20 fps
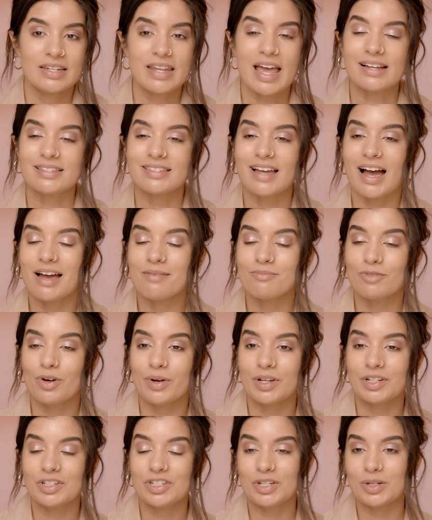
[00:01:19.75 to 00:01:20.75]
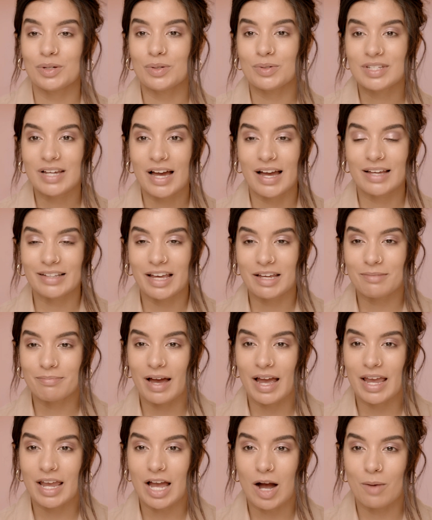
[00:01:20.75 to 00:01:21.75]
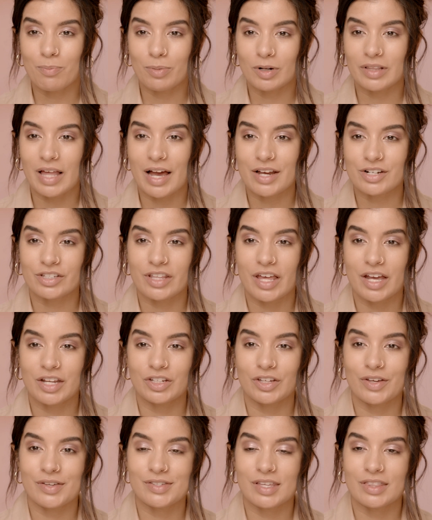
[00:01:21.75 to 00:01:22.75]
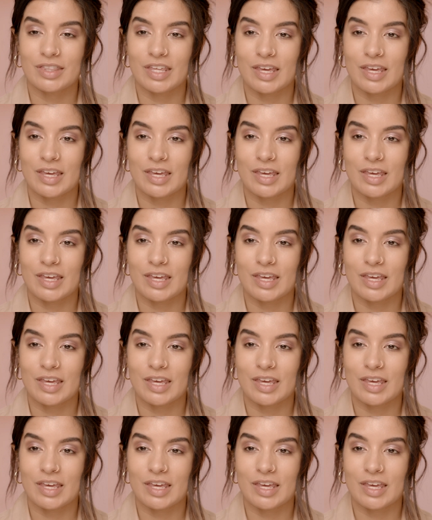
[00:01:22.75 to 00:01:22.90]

Next, I'm going to tightline my upper lash line using